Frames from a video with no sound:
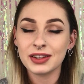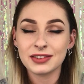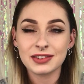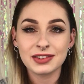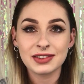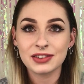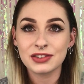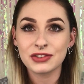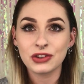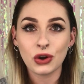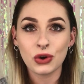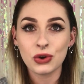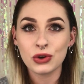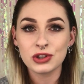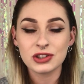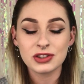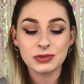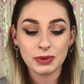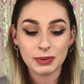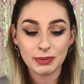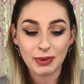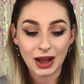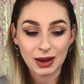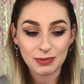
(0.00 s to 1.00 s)
it's so
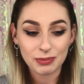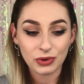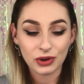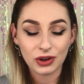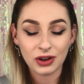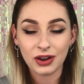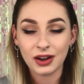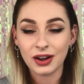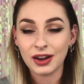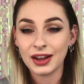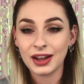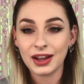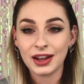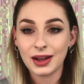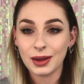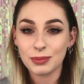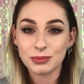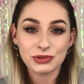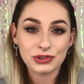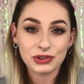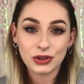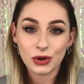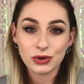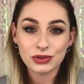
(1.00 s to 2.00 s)
good to be back, but
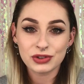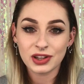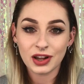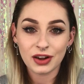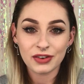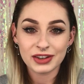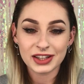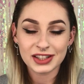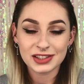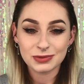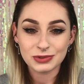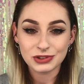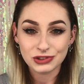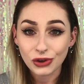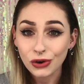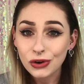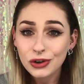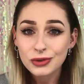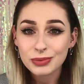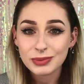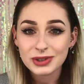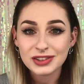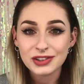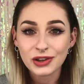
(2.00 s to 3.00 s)
I'm so sorry it's
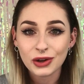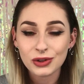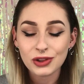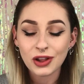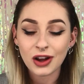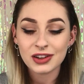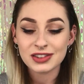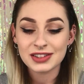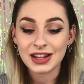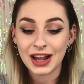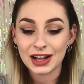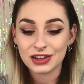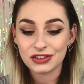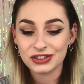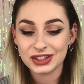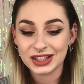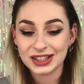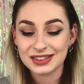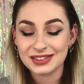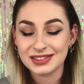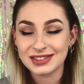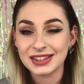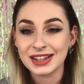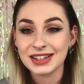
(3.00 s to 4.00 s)
took me so long to
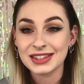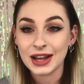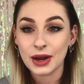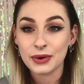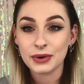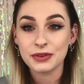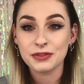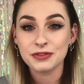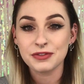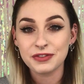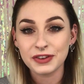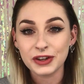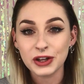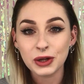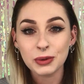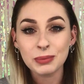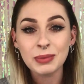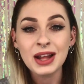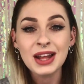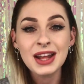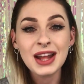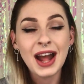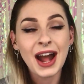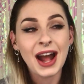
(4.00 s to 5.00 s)
actually sit down and
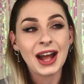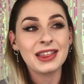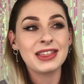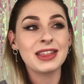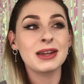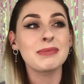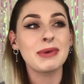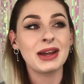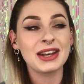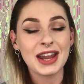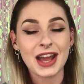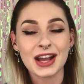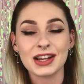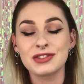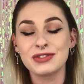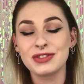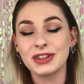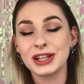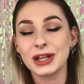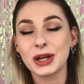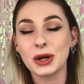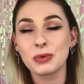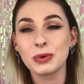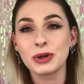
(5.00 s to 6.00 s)
film. I think my
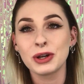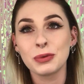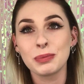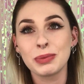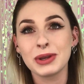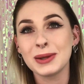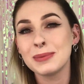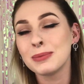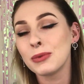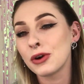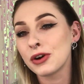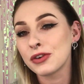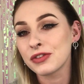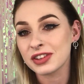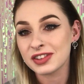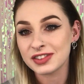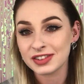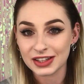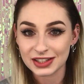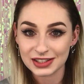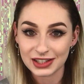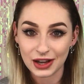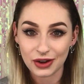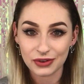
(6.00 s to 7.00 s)
next video will be more of a
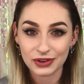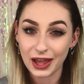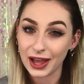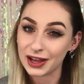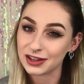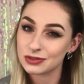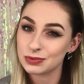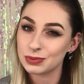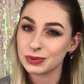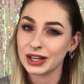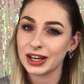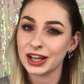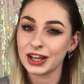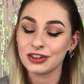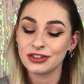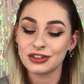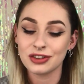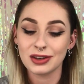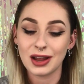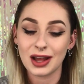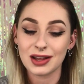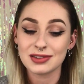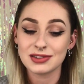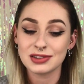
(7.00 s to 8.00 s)
sit down
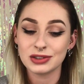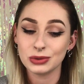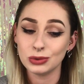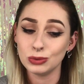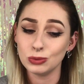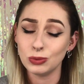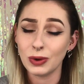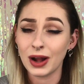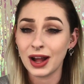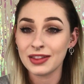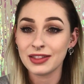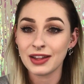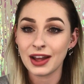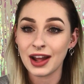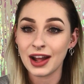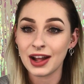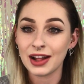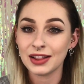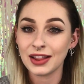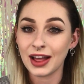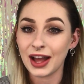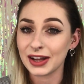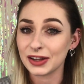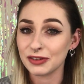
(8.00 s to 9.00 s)
explanation as to where the
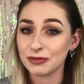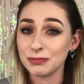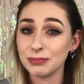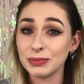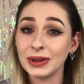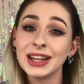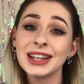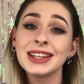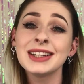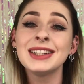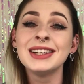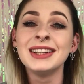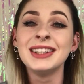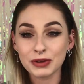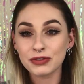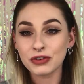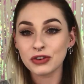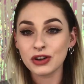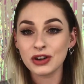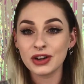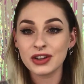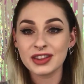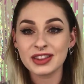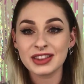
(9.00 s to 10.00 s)
hell I've been.
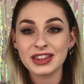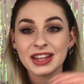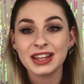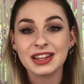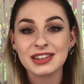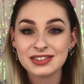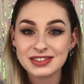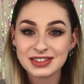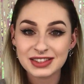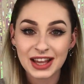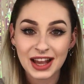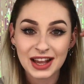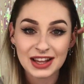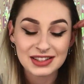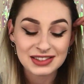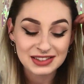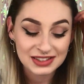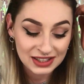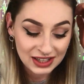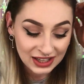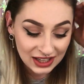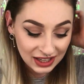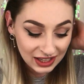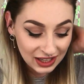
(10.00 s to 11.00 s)
Before this
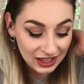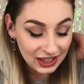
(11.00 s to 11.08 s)
gets